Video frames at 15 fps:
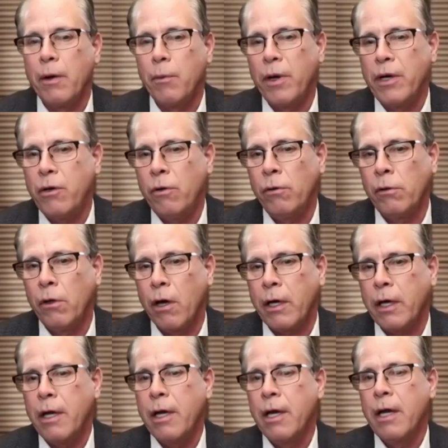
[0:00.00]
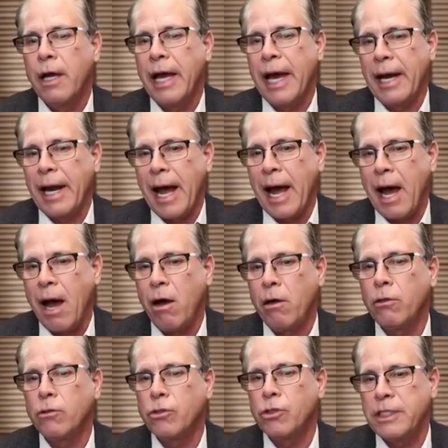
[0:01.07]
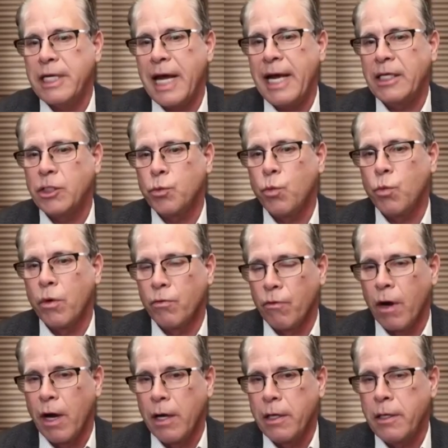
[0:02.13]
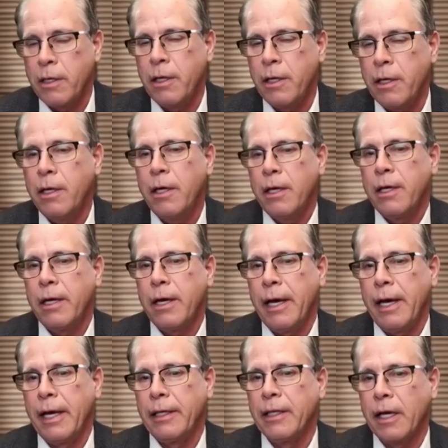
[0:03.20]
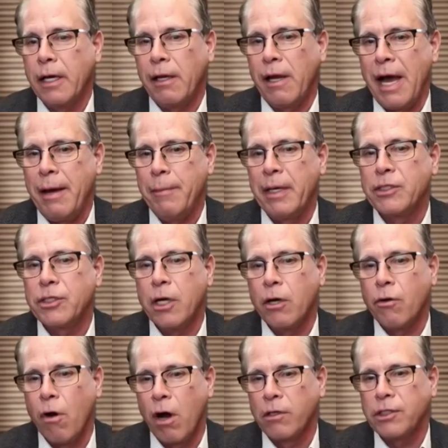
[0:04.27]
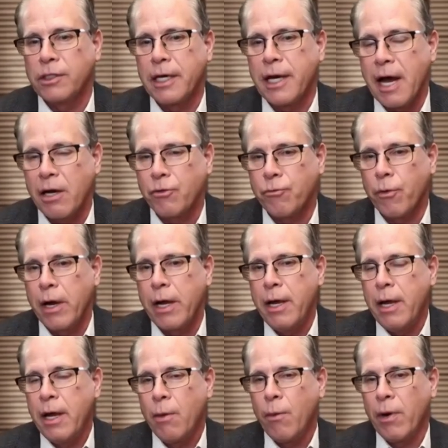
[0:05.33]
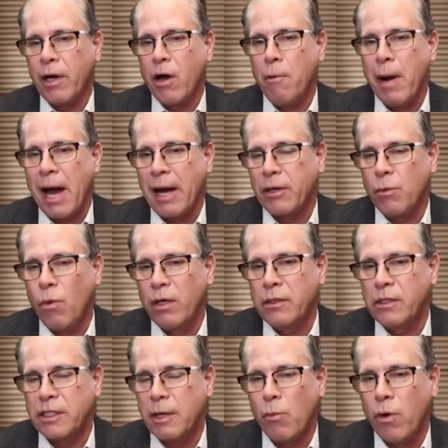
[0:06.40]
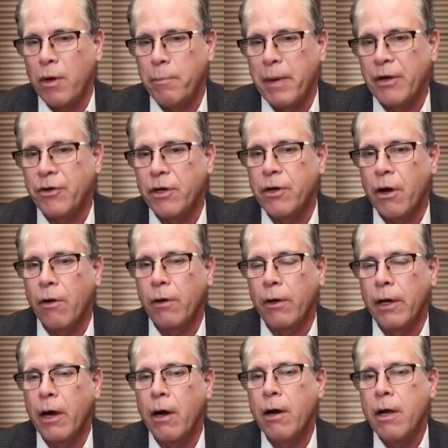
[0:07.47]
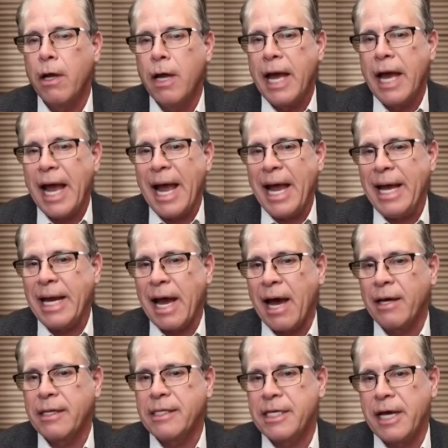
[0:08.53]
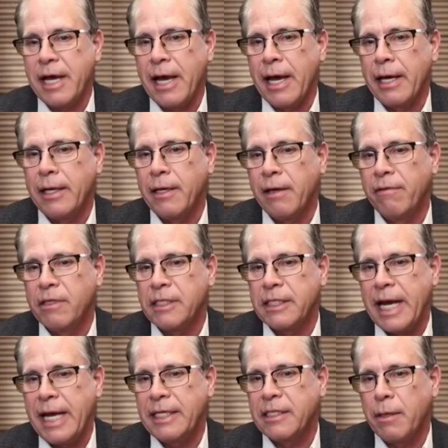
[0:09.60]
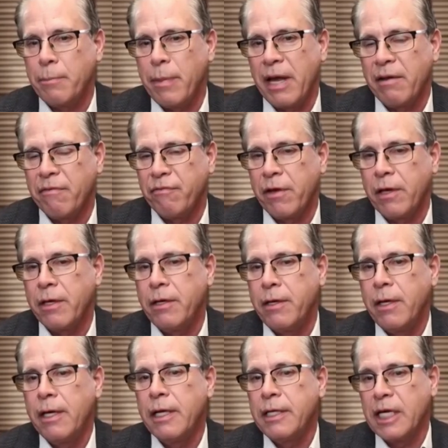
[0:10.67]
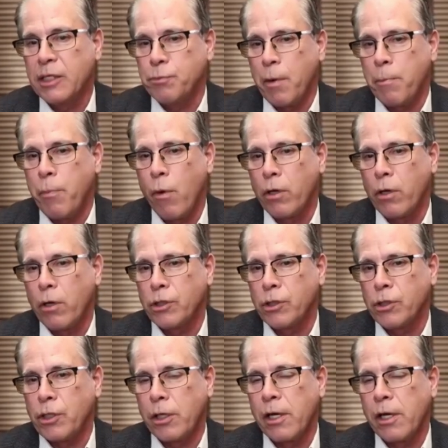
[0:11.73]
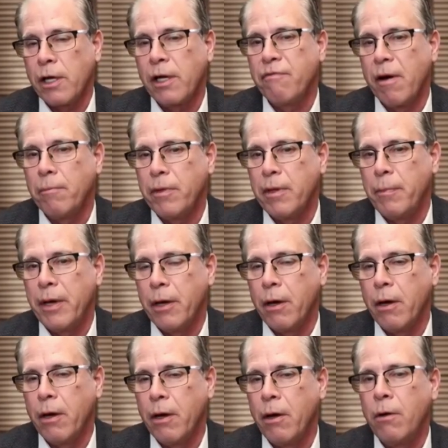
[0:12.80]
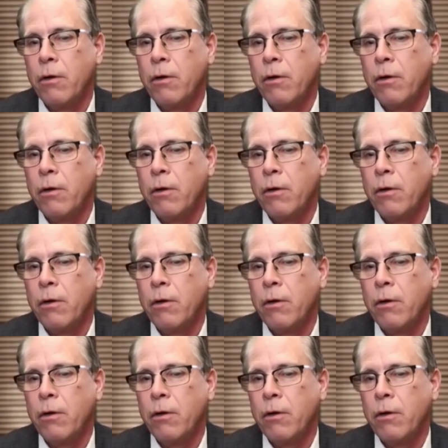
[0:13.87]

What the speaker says: And when you look at how states were run and the climates across the country, I want to go back to what someone mentioned earlier. 8 out of 10 of the states that benefited disproportionately from the bill